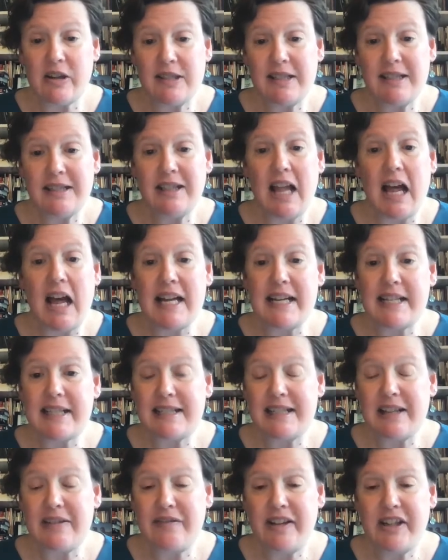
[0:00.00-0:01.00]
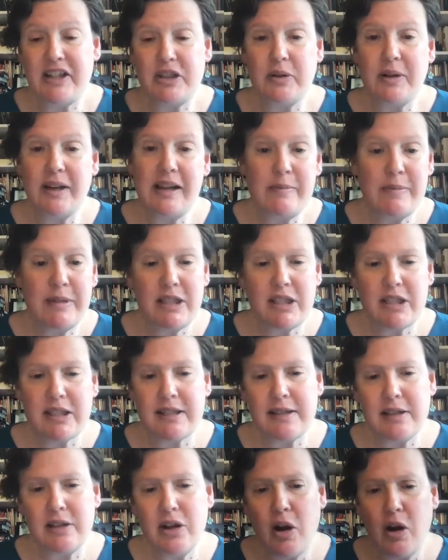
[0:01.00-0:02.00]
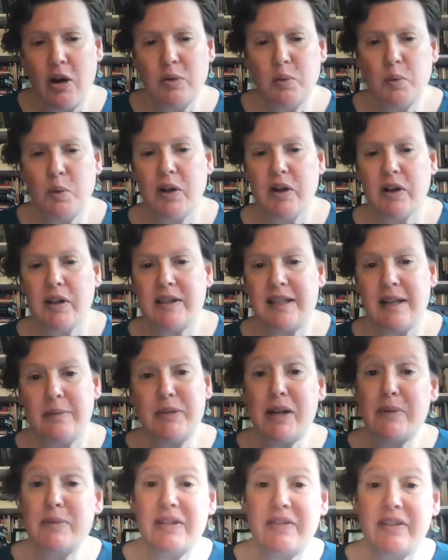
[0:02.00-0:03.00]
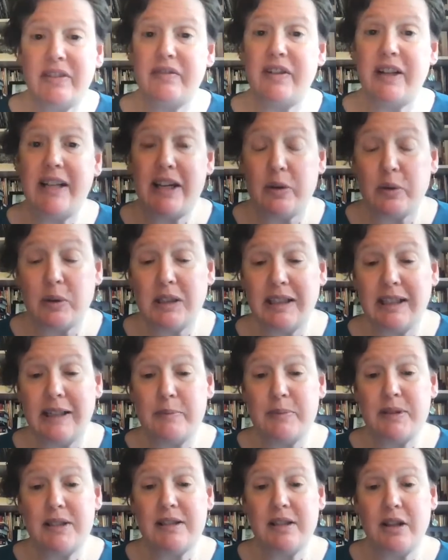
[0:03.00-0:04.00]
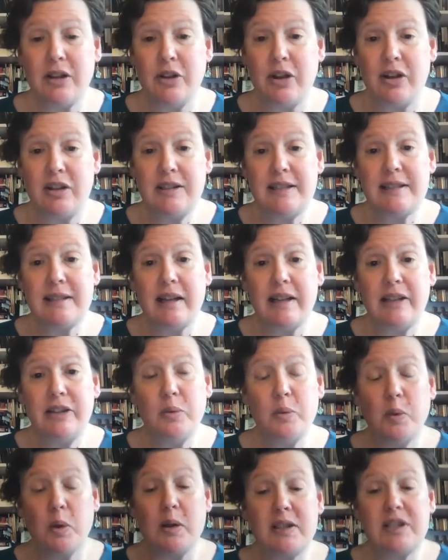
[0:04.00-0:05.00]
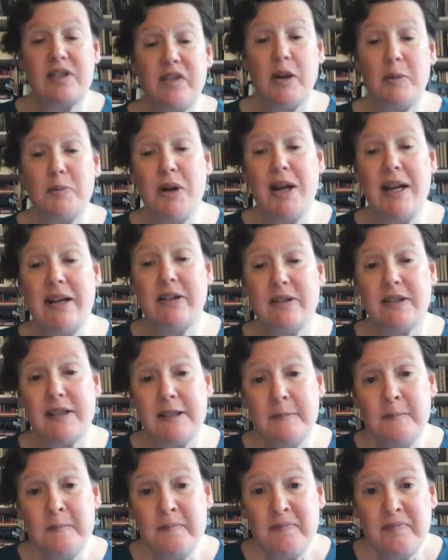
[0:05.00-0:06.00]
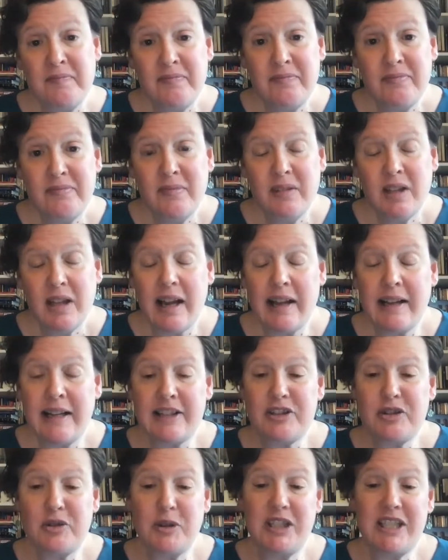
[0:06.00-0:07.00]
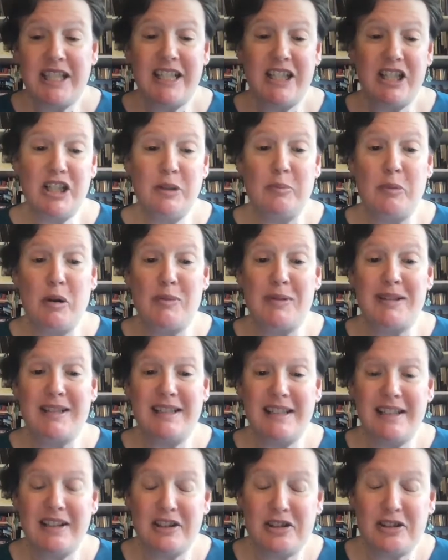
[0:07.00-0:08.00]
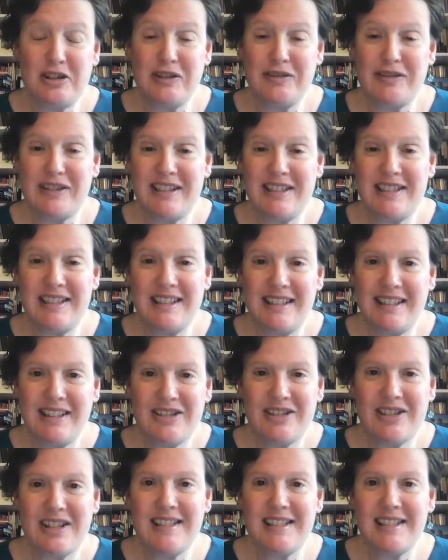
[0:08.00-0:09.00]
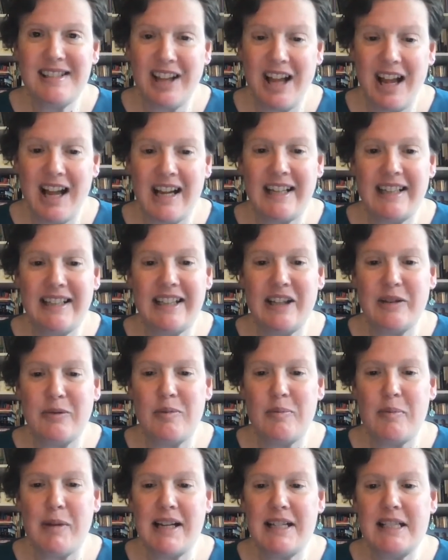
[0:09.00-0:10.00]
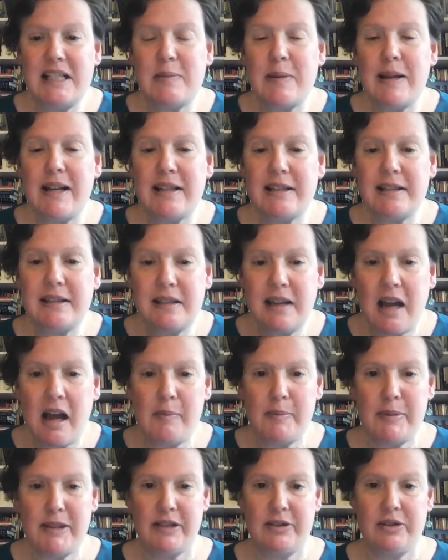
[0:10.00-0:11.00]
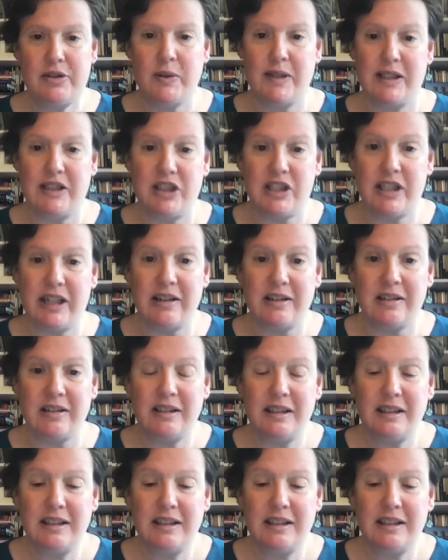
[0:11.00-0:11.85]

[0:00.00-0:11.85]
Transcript: slides that feature images and artwork, sometimes even video clips, alongside the words of our prayers. And at strategic moments in the service, there's a slide that reminds me to stop the screen share